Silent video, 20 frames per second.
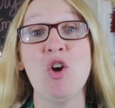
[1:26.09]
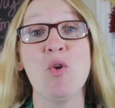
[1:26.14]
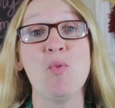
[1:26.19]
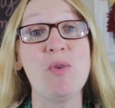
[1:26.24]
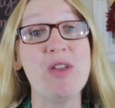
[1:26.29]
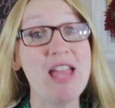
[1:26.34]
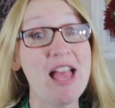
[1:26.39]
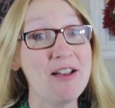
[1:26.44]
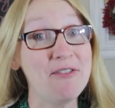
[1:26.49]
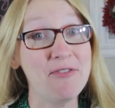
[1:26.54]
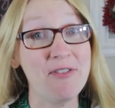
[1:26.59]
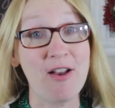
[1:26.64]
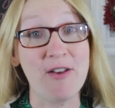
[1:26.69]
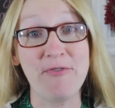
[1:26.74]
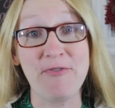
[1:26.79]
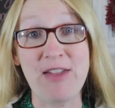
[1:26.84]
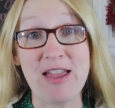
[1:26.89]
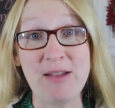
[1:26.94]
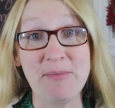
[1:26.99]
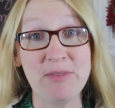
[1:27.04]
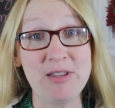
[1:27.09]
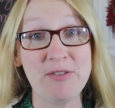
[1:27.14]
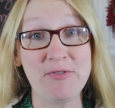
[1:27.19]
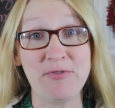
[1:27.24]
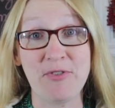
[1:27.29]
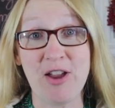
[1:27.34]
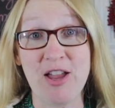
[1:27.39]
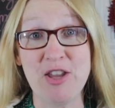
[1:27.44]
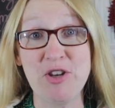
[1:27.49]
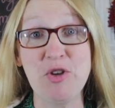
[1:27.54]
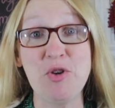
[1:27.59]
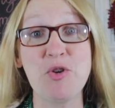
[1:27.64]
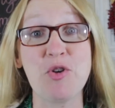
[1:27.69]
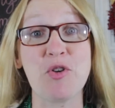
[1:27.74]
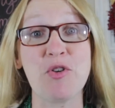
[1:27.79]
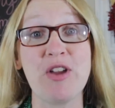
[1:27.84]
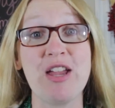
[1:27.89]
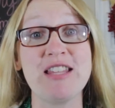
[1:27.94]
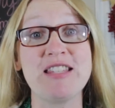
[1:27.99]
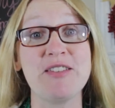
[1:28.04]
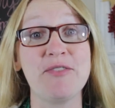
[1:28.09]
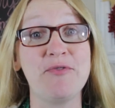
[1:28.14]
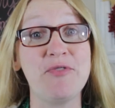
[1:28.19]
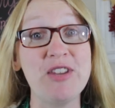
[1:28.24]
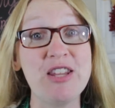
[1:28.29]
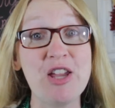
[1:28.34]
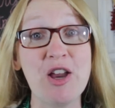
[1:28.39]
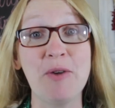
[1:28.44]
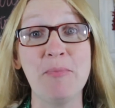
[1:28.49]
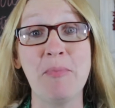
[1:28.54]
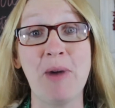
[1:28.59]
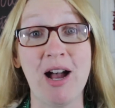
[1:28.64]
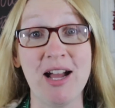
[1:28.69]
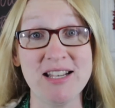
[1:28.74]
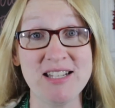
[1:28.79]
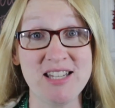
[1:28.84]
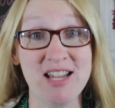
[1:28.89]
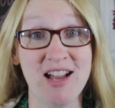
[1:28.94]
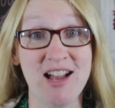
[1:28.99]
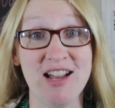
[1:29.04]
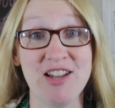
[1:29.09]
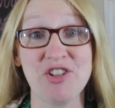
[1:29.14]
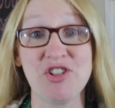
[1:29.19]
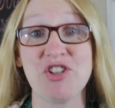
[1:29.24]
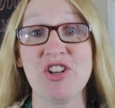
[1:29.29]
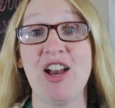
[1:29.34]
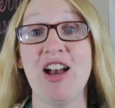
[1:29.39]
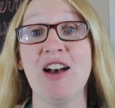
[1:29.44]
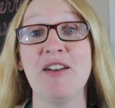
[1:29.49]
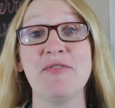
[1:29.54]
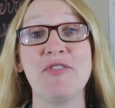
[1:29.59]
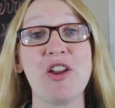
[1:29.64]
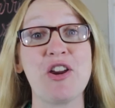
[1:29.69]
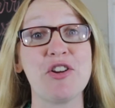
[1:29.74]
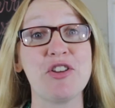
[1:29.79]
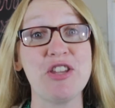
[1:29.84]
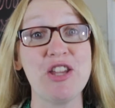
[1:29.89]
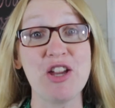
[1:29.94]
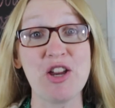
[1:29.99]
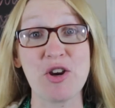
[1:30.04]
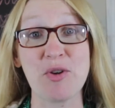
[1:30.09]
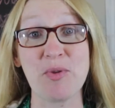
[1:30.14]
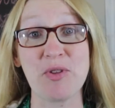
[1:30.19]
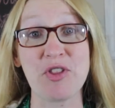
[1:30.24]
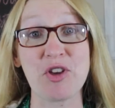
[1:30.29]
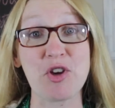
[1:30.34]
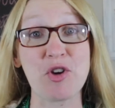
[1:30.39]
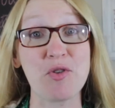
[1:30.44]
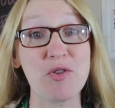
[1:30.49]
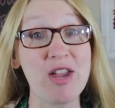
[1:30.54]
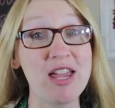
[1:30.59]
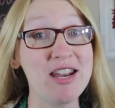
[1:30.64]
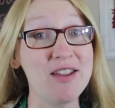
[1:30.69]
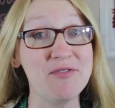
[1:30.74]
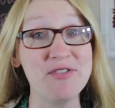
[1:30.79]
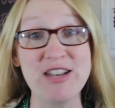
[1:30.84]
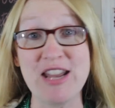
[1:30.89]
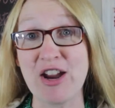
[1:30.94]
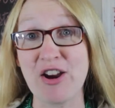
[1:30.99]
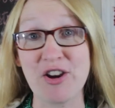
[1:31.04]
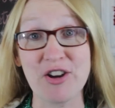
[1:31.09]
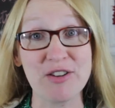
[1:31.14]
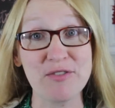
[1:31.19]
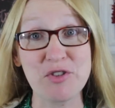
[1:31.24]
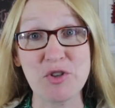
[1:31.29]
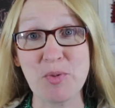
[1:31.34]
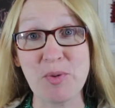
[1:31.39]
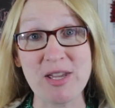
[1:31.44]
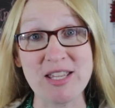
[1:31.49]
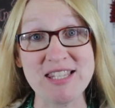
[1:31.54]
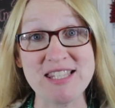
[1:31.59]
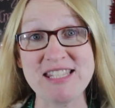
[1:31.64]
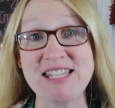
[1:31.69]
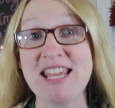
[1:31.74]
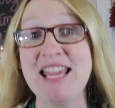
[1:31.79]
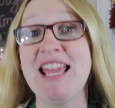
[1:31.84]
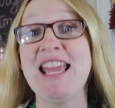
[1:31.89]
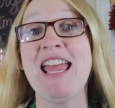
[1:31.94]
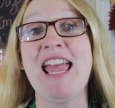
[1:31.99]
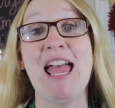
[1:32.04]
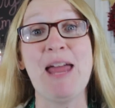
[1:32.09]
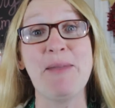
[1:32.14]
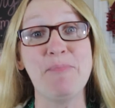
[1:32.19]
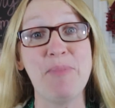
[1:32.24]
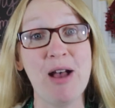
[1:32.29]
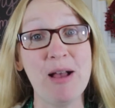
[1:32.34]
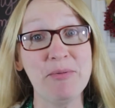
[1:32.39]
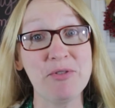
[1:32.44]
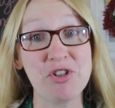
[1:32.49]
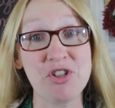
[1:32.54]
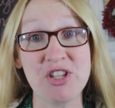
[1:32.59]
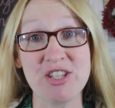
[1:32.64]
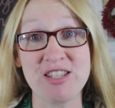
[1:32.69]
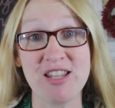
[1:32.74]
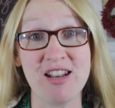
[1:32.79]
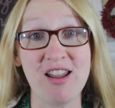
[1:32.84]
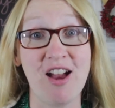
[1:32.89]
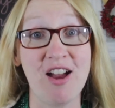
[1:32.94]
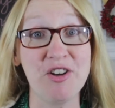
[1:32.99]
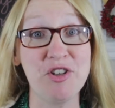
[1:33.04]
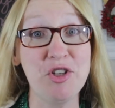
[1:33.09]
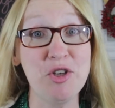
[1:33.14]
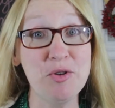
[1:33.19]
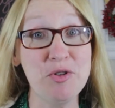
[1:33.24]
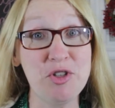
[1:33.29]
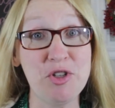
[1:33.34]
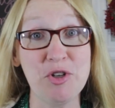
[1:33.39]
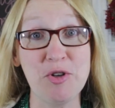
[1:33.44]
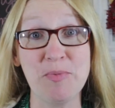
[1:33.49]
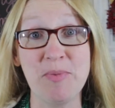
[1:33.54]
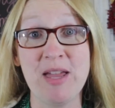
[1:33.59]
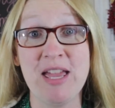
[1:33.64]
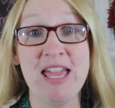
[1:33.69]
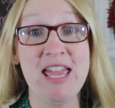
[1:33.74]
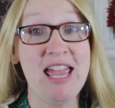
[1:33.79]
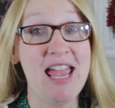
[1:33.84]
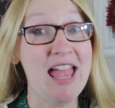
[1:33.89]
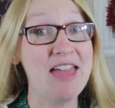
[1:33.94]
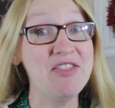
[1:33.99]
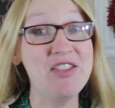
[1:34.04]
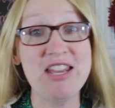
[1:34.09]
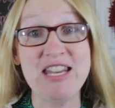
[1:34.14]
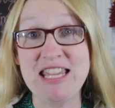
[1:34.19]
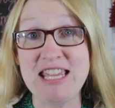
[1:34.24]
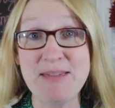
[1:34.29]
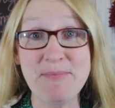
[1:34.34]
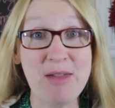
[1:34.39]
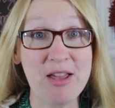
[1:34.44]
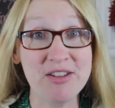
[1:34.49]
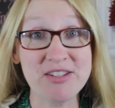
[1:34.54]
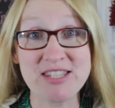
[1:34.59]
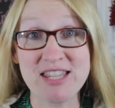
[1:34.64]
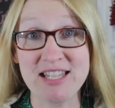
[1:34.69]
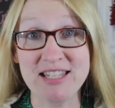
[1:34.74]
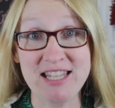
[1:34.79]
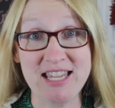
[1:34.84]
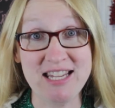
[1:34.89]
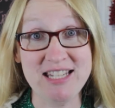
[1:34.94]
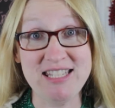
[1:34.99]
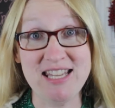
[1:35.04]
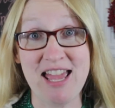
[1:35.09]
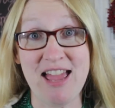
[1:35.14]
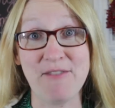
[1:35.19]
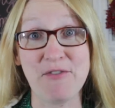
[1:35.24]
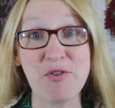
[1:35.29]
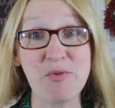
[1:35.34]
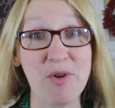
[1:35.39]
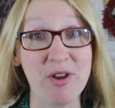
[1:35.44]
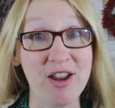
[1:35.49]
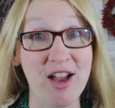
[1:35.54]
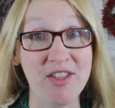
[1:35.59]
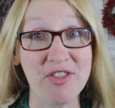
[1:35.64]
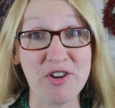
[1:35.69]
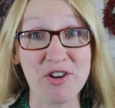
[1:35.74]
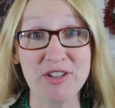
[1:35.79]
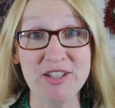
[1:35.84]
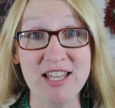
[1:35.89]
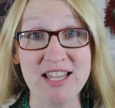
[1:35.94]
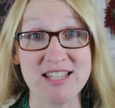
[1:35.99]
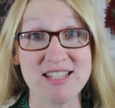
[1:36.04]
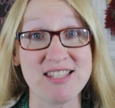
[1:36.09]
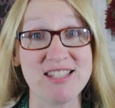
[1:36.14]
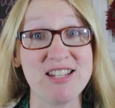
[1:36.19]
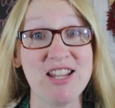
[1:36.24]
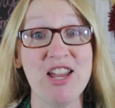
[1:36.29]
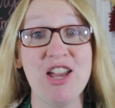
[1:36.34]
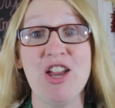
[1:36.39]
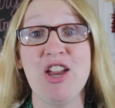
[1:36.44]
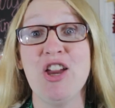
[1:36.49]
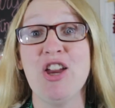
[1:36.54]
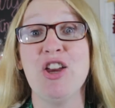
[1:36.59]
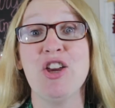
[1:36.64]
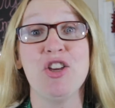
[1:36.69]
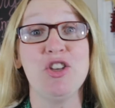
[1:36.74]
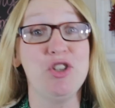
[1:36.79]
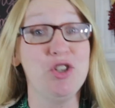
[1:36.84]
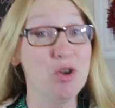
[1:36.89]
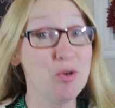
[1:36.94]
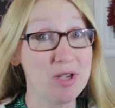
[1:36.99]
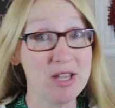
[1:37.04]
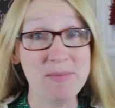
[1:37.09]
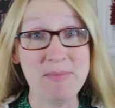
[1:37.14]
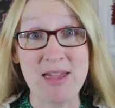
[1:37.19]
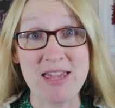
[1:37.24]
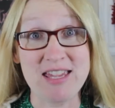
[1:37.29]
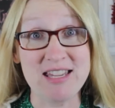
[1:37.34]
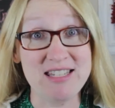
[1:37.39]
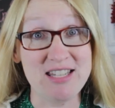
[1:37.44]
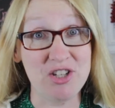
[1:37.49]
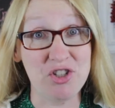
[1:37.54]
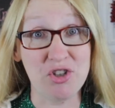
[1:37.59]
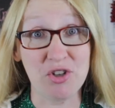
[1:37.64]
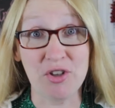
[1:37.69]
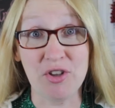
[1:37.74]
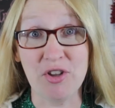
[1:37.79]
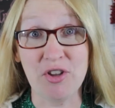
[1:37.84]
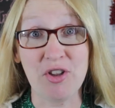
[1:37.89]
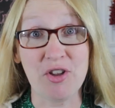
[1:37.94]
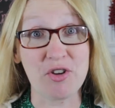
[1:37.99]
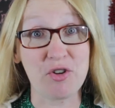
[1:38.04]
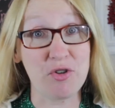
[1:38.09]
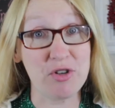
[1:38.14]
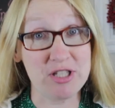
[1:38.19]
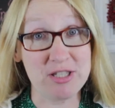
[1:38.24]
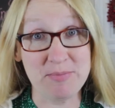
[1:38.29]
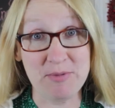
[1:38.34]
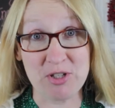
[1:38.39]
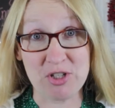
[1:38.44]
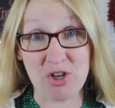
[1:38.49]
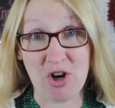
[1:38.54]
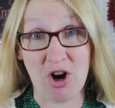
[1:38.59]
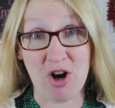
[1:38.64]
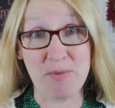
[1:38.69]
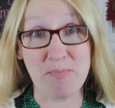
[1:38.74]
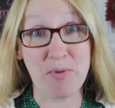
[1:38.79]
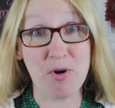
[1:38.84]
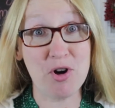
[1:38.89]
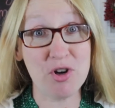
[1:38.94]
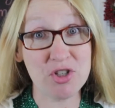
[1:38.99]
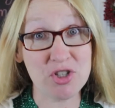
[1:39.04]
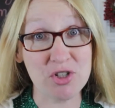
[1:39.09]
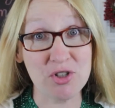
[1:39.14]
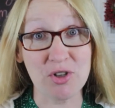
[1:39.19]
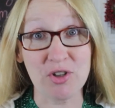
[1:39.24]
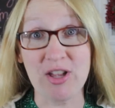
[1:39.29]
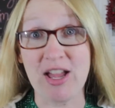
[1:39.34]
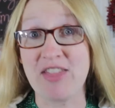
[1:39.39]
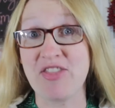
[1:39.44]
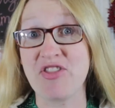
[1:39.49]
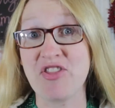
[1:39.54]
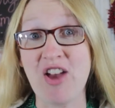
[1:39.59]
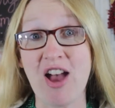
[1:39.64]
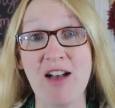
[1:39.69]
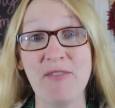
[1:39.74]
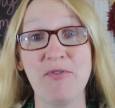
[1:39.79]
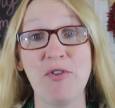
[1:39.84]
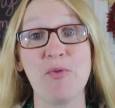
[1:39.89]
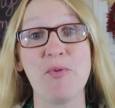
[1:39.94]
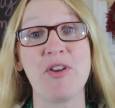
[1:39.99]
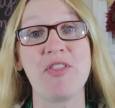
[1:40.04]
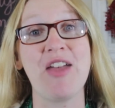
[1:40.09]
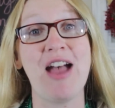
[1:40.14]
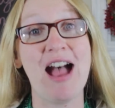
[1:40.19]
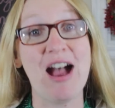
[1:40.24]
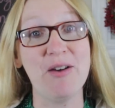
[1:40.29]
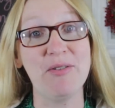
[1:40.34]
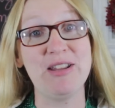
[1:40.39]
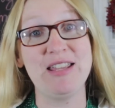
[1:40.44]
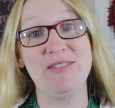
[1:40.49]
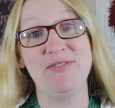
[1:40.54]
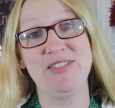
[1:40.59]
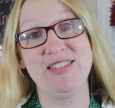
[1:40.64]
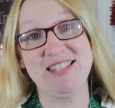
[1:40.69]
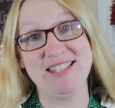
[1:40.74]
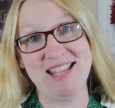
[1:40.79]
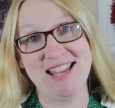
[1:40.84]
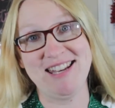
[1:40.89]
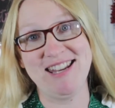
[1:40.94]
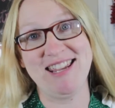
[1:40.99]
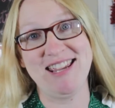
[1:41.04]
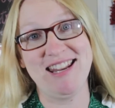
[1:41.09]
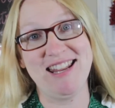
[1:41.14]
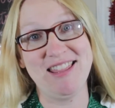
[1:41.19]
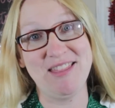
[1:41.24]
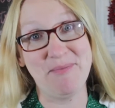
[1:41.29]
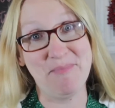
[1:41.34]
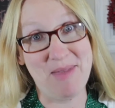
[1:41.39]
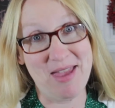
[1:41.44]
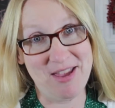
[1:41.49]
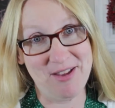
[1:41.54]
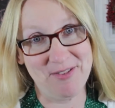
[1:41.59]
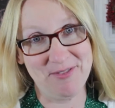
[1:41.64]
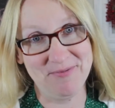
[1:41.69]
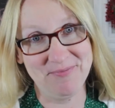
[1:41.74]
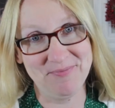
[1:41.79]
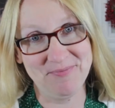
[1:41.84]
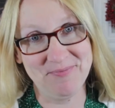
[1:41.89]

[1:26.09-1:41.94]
We have a family friend who creates a video montage of their year with a creative narrative twist and publishes it on YouTube and then emails the link to everyone on their list. You can make a digital Christmas card personal and thoughtful without even sending it in the mail.